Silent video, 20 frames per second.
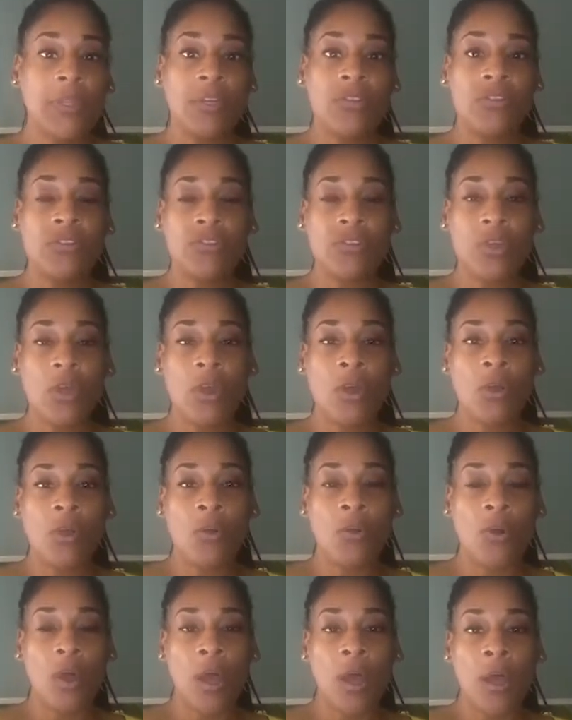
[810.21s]

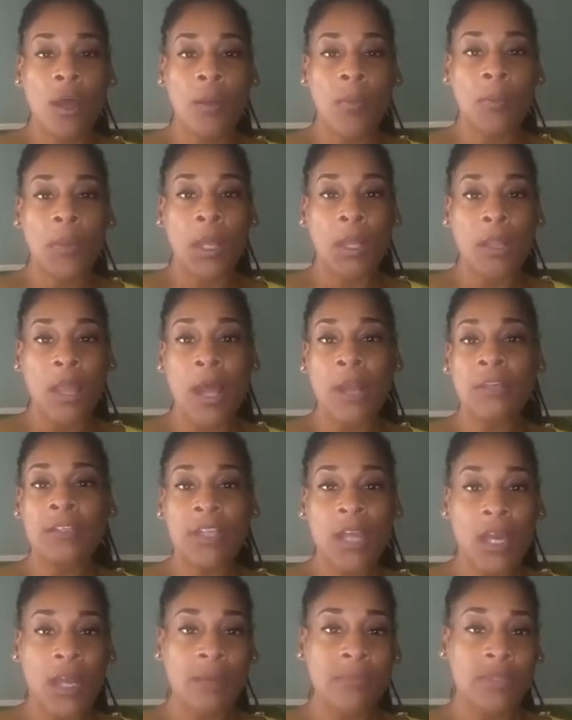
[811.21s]
So a lot of
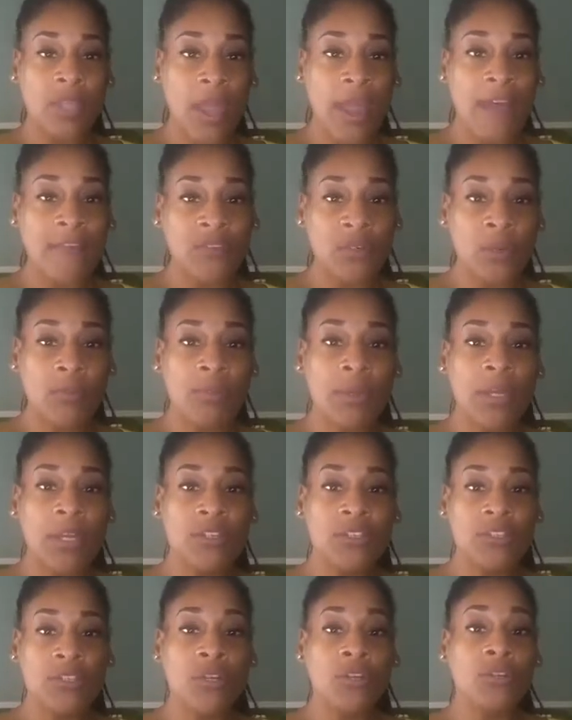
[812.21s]
times after a
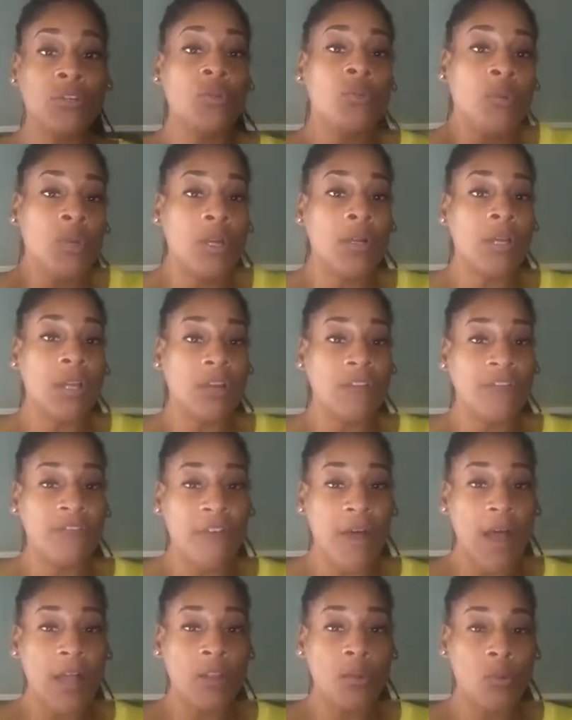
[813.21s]
pitch, you will get a
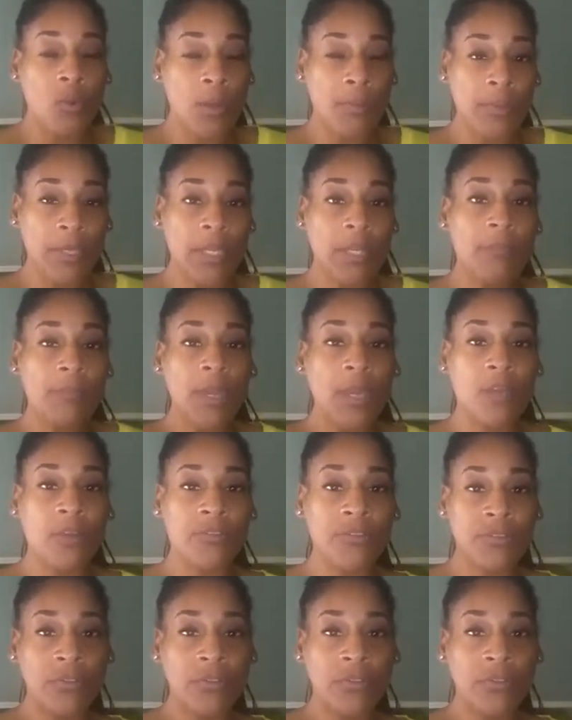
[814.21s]
follow-up email.